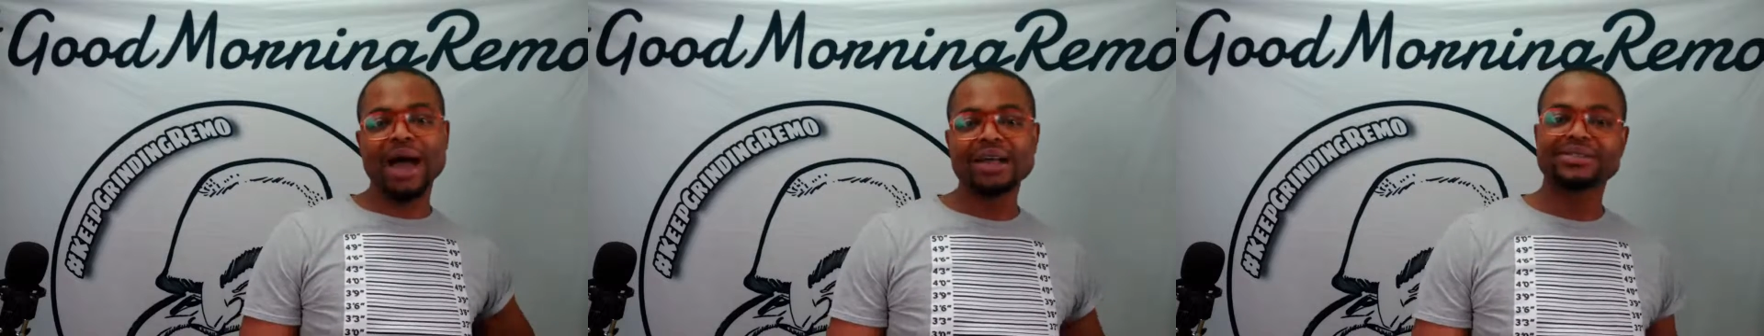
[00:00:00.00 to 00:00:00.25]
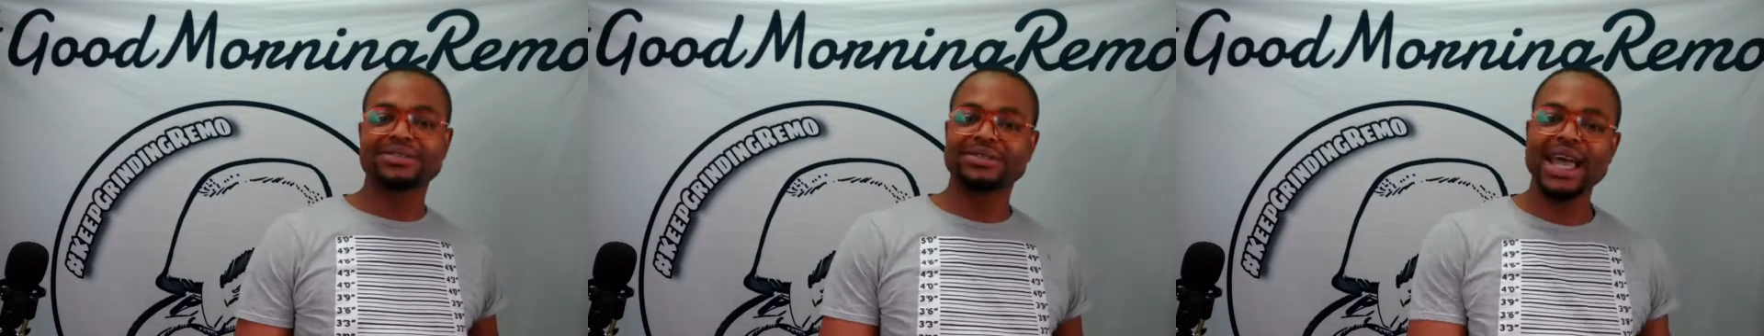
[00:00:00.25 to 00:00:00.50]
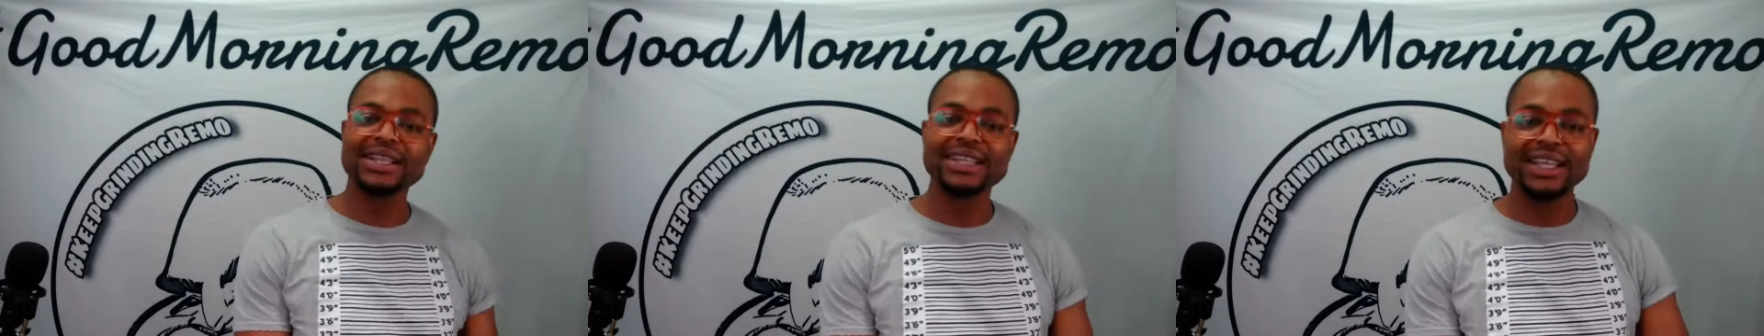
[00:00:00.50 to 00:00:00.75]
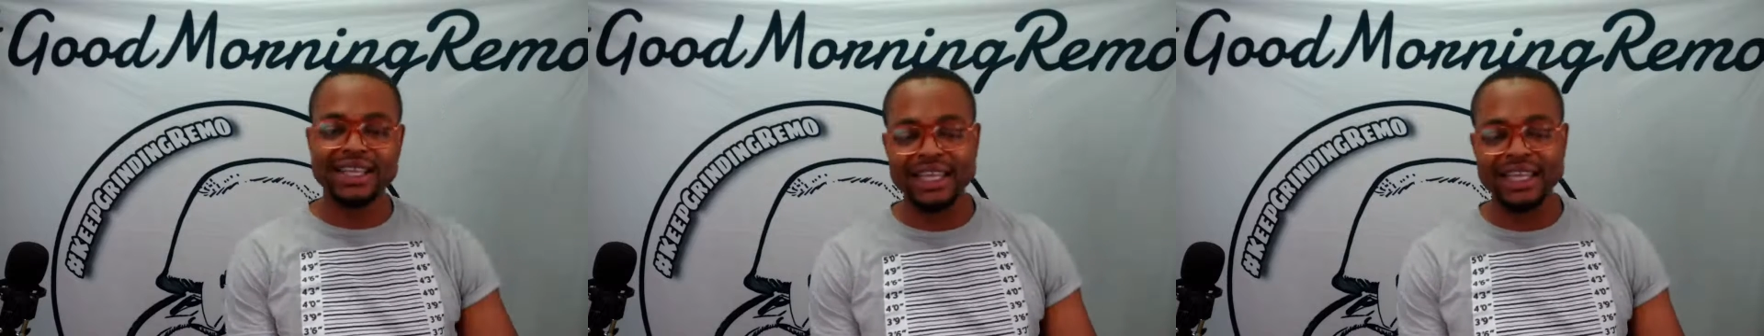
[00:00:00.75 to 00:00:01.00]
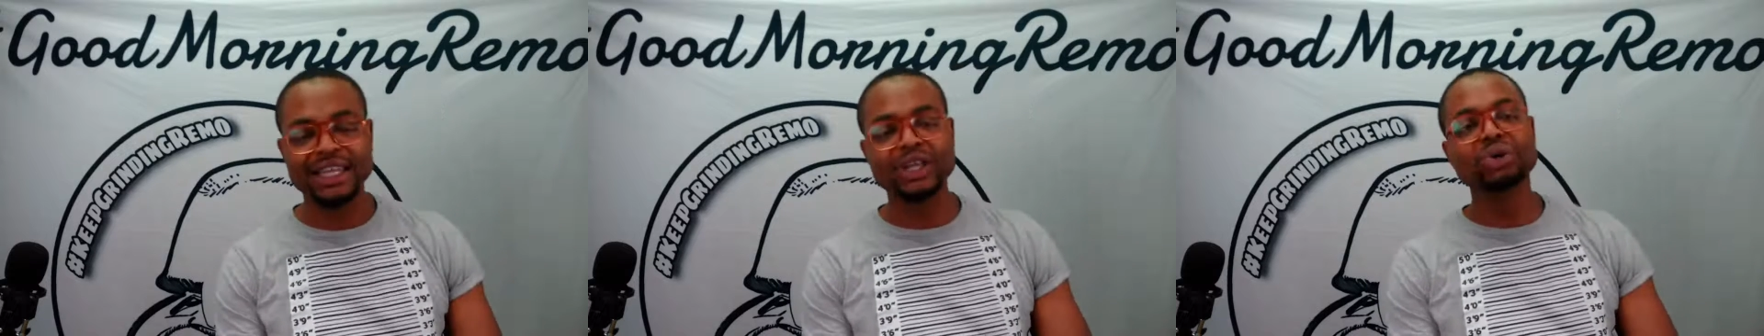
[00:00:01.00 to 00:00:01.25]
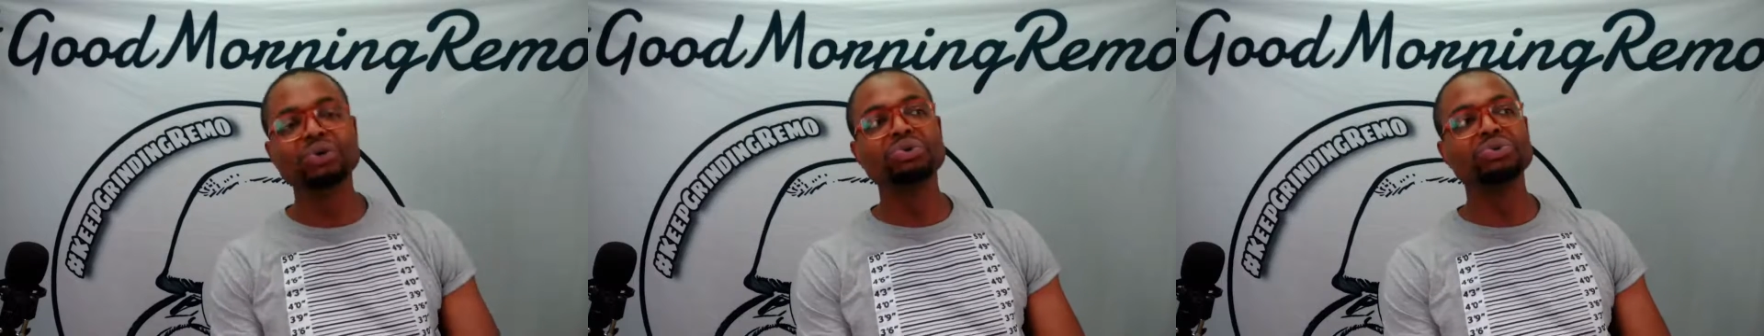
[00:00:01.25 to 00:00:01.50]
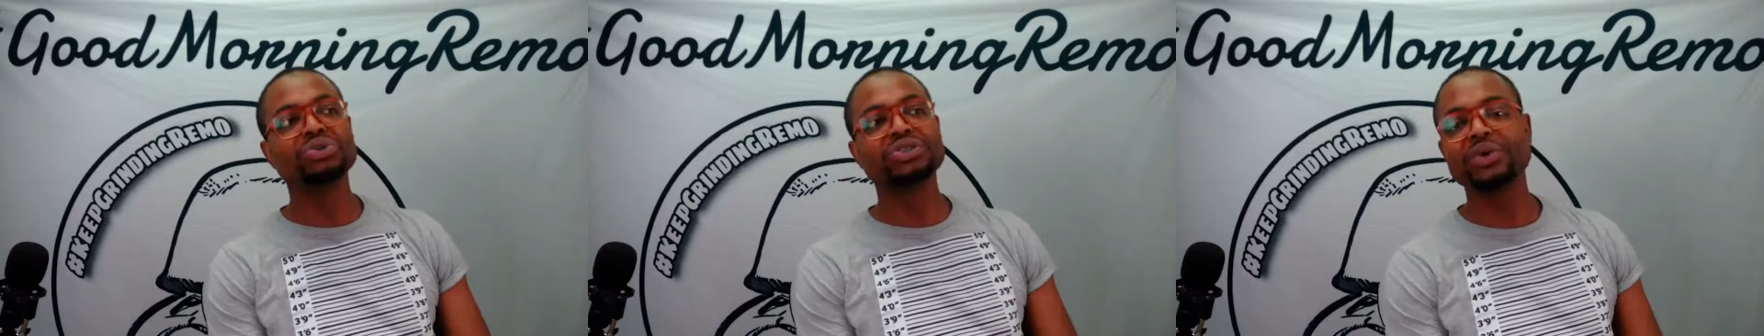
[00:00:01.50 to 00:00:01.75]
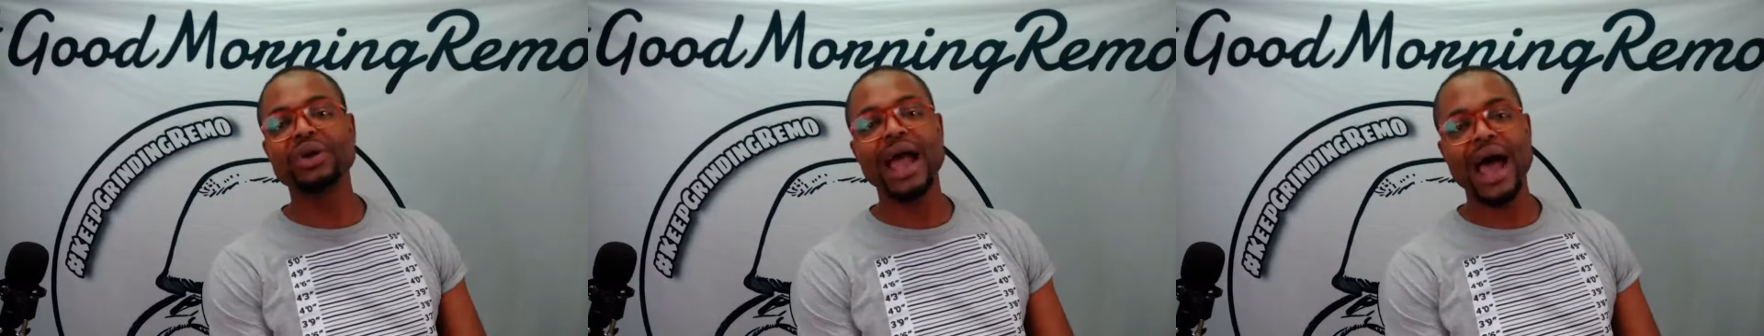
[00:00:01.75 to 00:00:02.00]
I technically lose
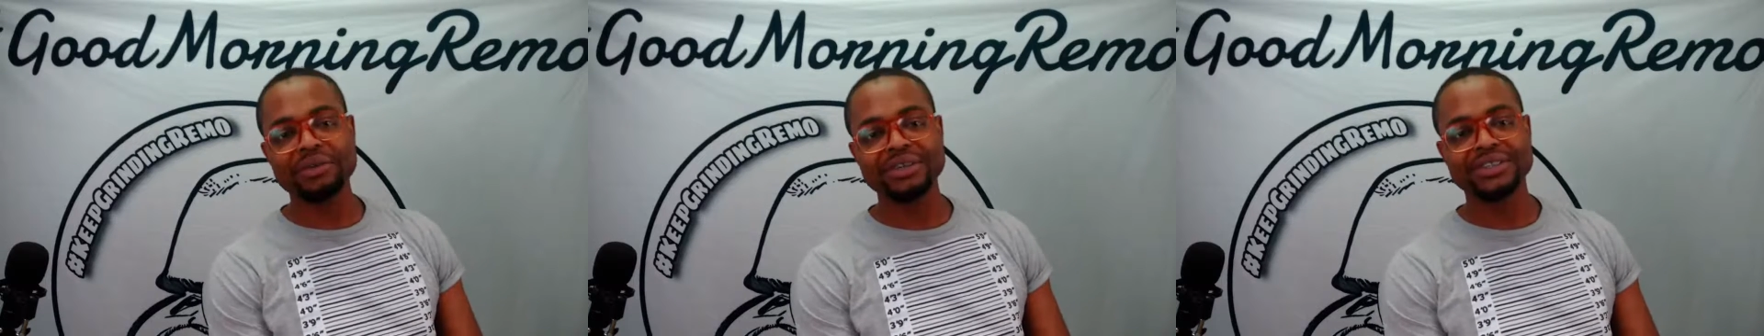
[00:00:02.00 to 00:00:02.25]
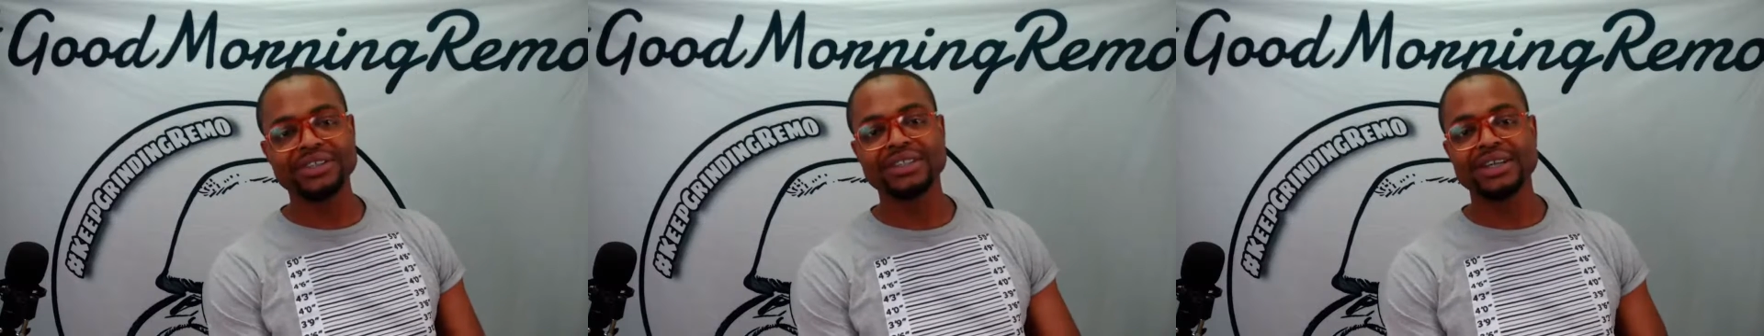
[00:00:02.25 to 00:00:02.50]
3 hours